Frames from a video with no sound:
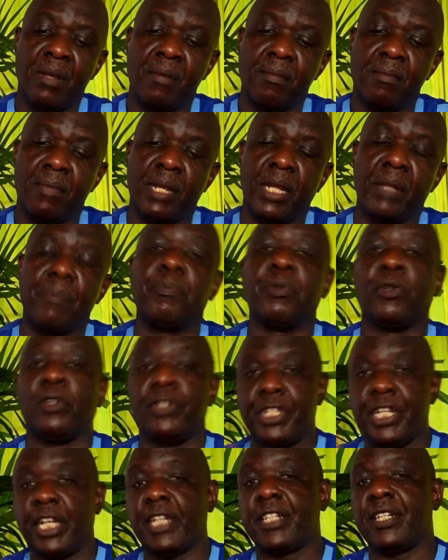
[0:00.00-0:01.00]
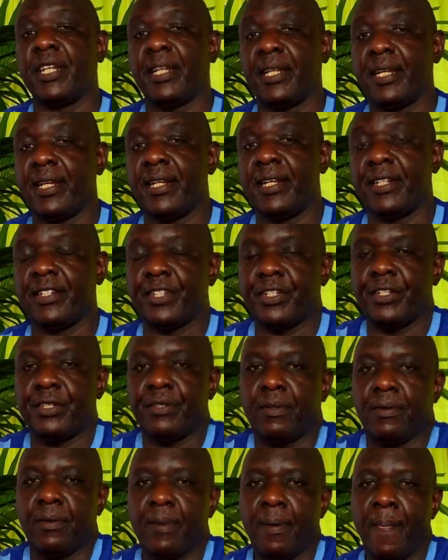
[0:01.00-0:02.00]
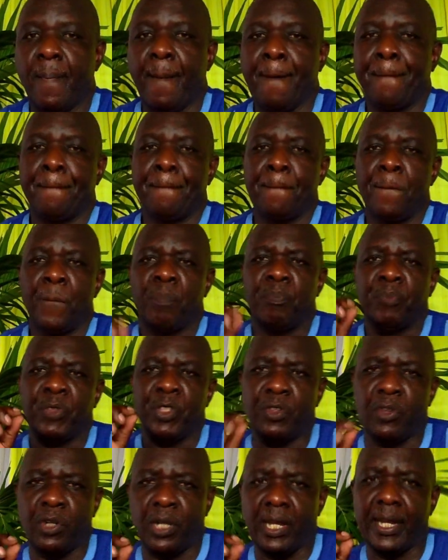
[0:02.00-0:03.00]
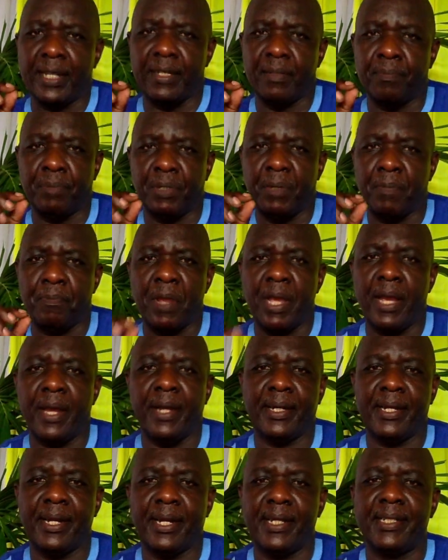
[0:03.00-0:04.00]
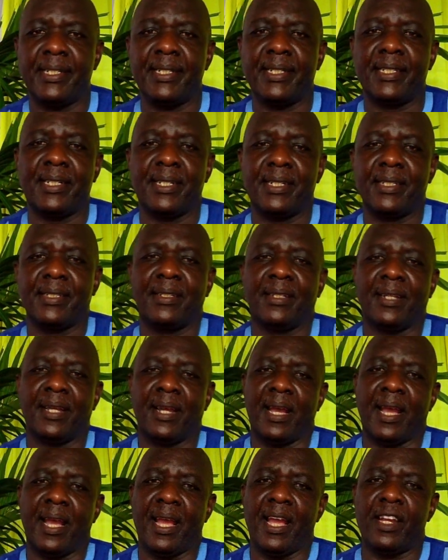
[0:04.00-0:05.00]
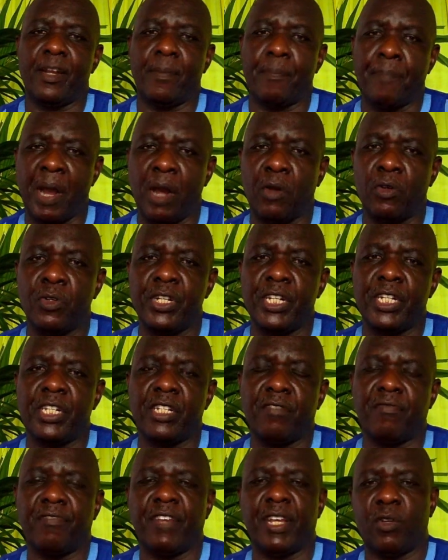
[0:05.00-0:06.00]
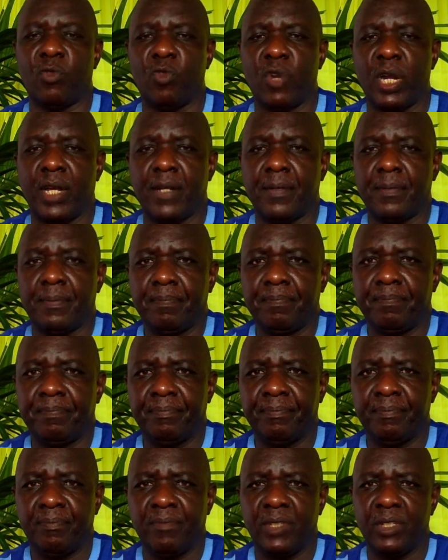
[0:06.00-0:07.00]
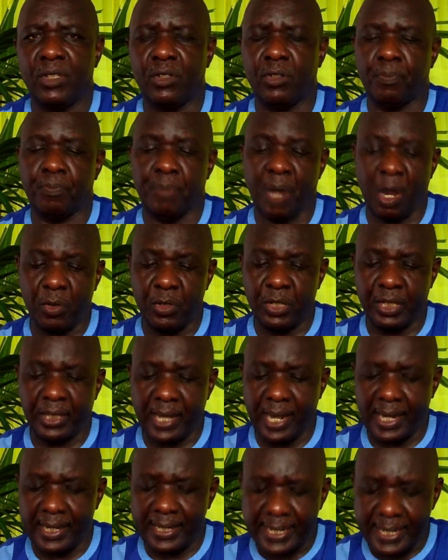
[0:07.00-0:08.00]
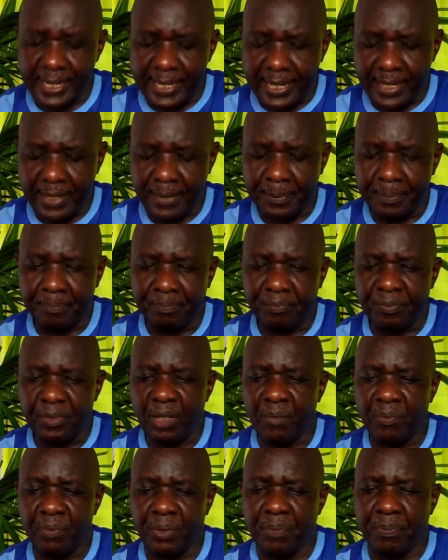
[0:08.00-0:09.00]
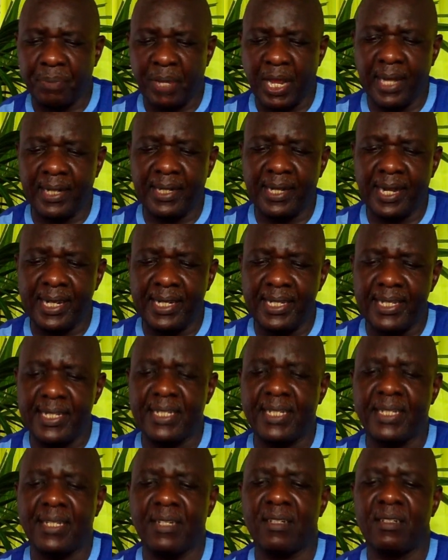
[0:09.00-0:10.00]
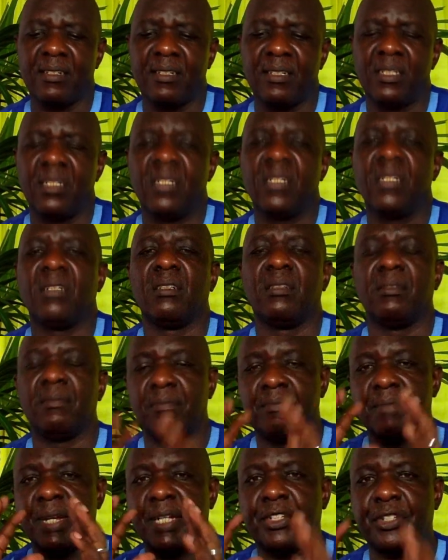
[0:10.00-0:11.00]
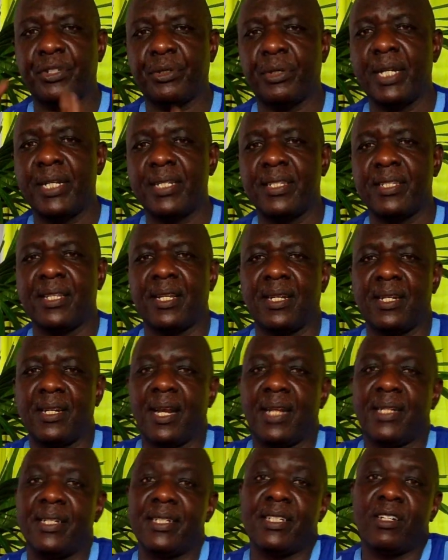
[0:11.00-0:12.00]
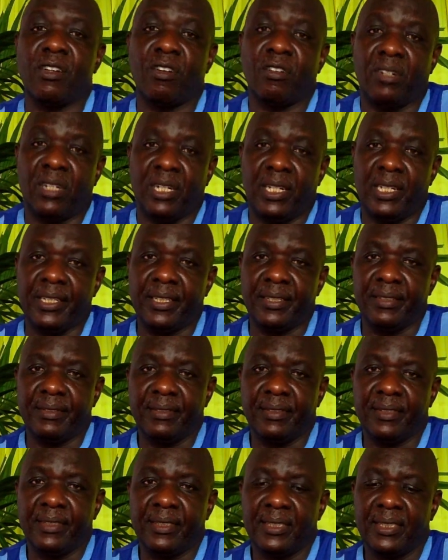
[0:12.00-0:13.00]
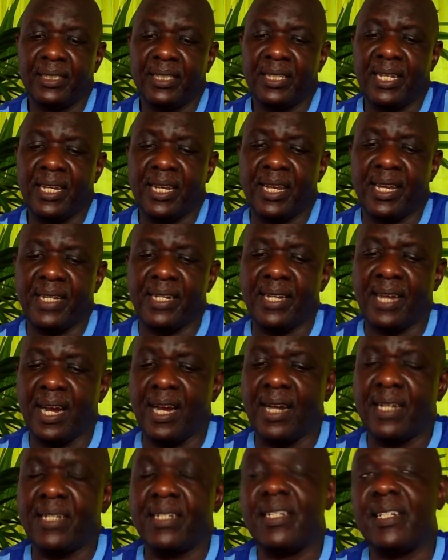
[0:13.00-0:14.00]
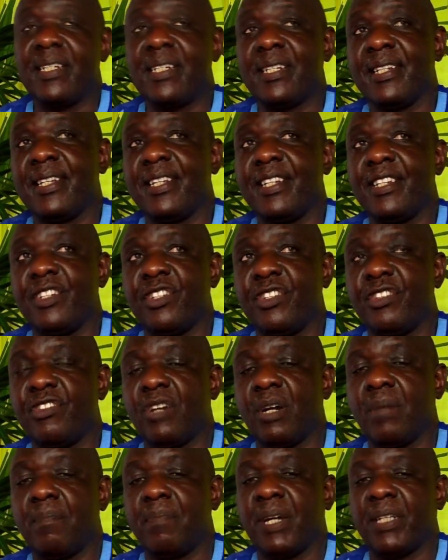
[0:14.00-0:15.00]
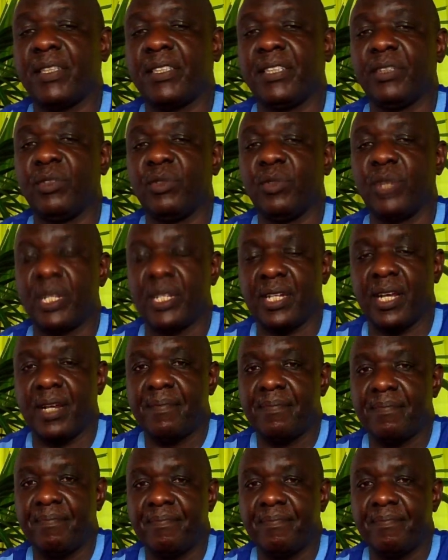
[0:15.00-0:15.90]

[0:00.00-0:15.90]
may project against you, you can prepare garlic and pound it very well. You pound garlic, prepare garlic, make sure it's a garlic only, and add it into your bathing water.